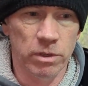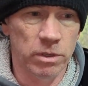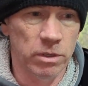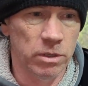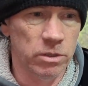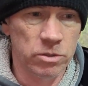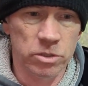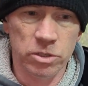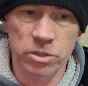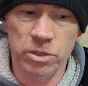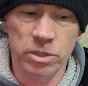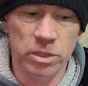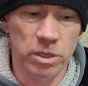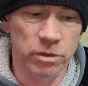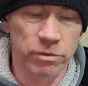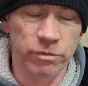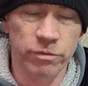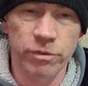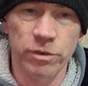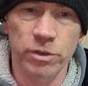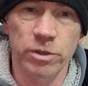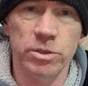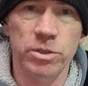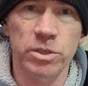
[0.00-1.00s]
You just need a
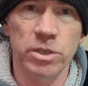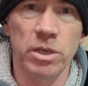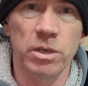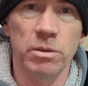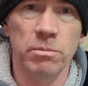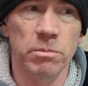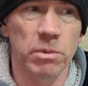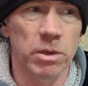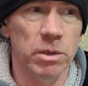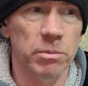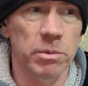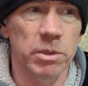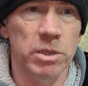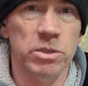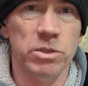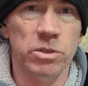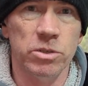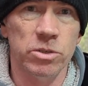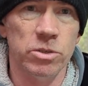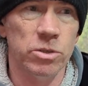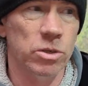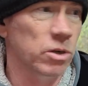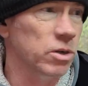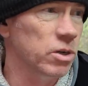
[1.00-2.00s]
13mm
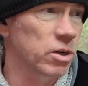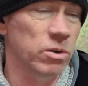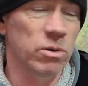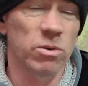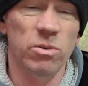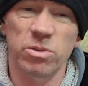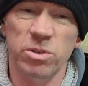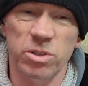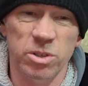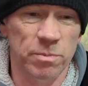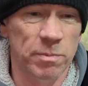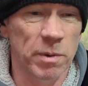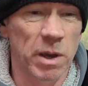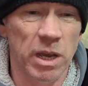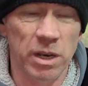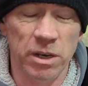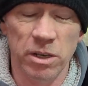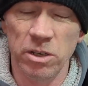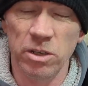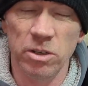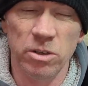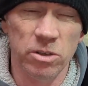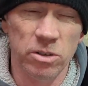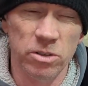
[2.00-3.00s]
socket or
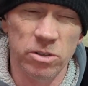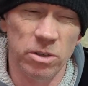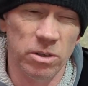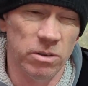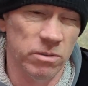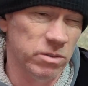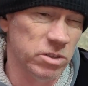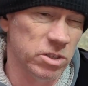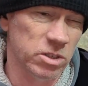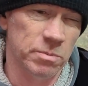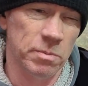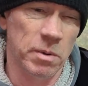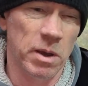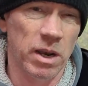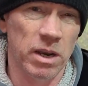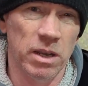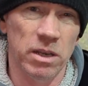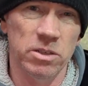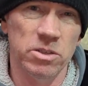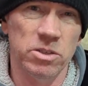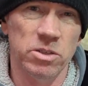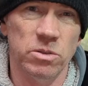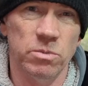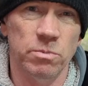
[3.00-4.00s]
spanner. You could do it with
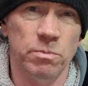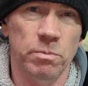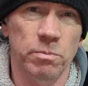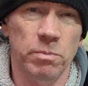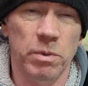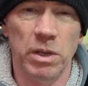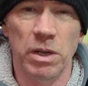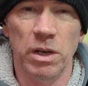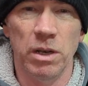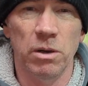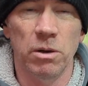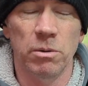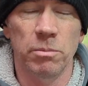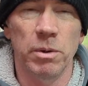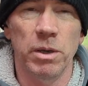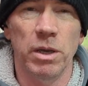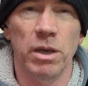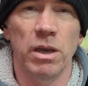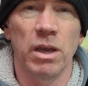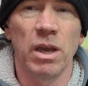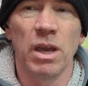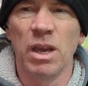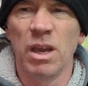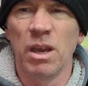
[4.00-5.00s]
spanner, just be a little
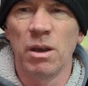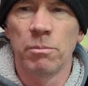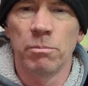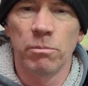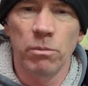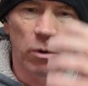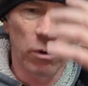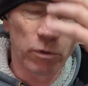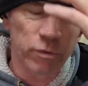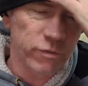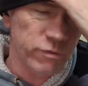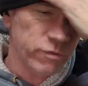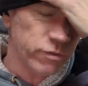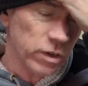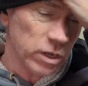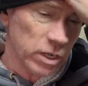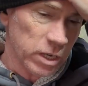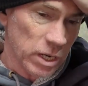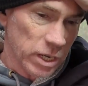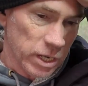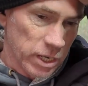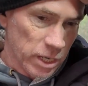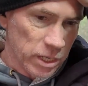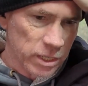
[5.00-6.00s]
bit more
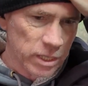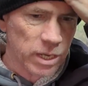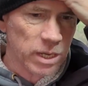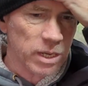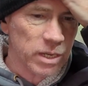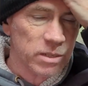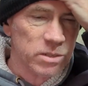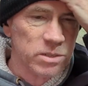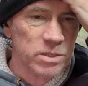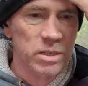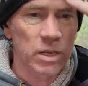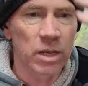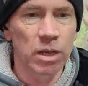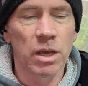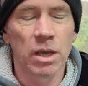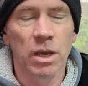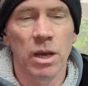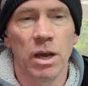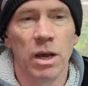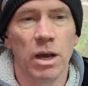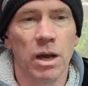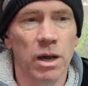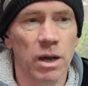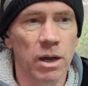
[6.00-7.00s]
fiddly, I guess.
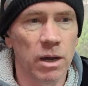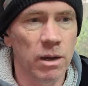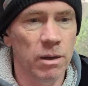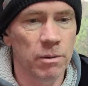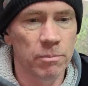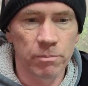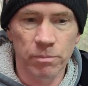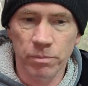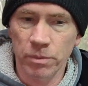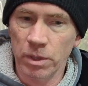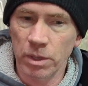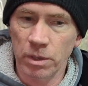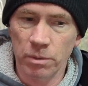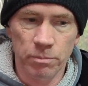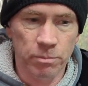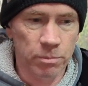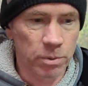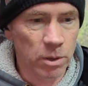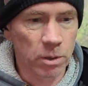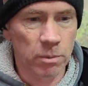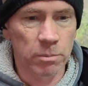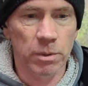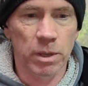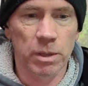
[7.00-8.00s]

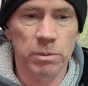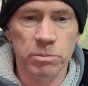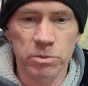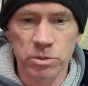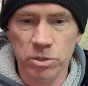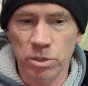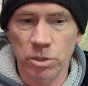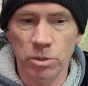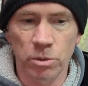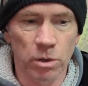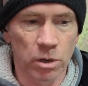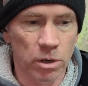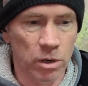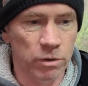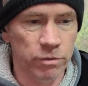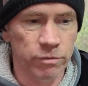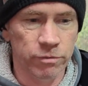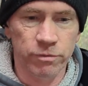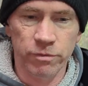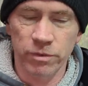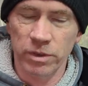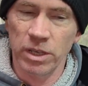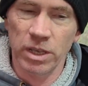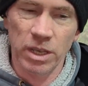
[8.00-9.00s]
Pop them two
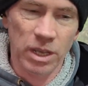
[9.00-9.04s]
off.